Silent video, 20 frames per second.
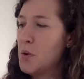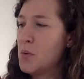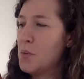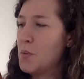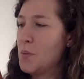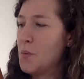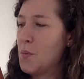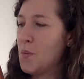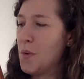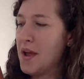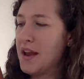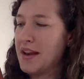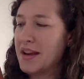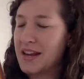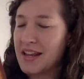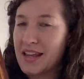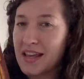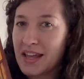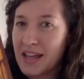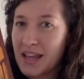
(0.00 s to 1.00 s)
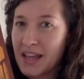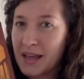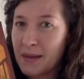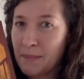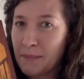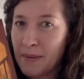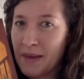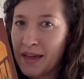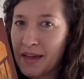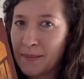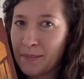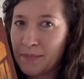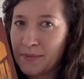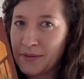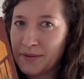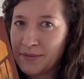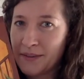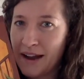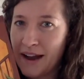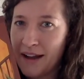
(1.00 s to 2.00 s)
When he peeped
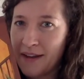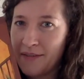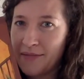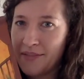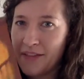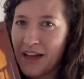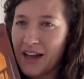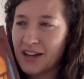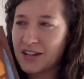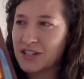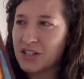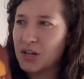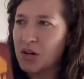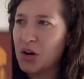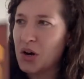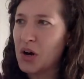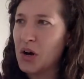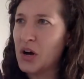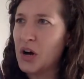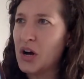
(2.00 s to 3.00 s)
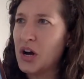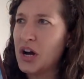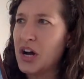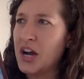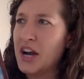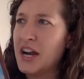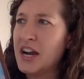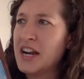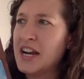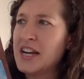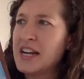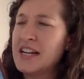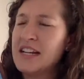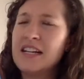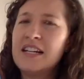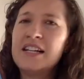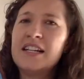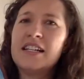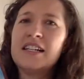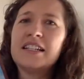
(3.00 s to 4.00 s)
round the door,
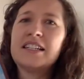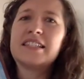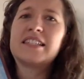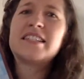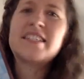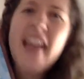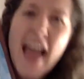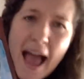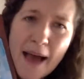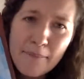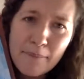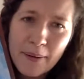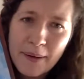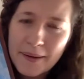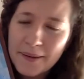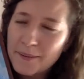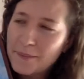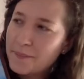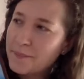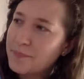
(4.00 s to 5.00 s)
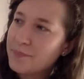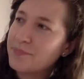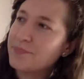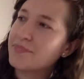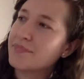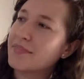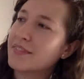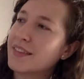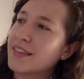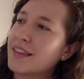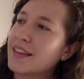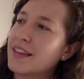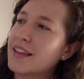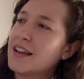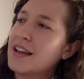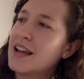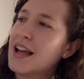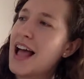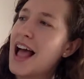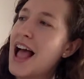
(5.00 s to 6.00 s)
snap!
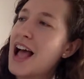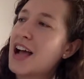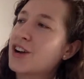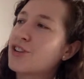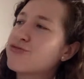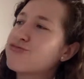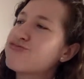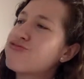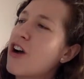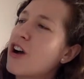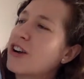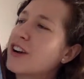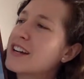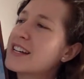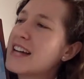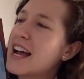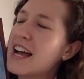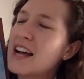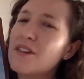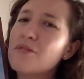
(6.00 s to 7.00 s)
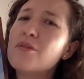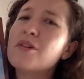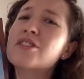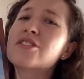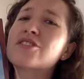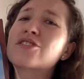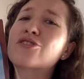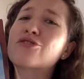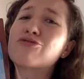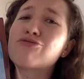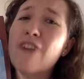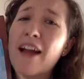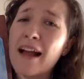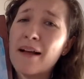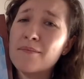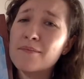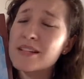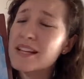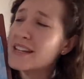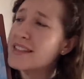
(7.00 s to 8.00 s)
A crocodile was
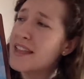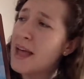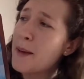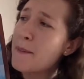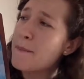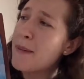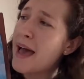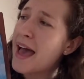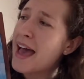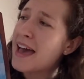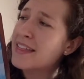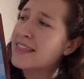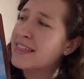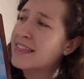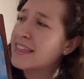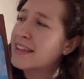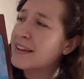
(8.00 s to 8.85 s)
crammed in the bath!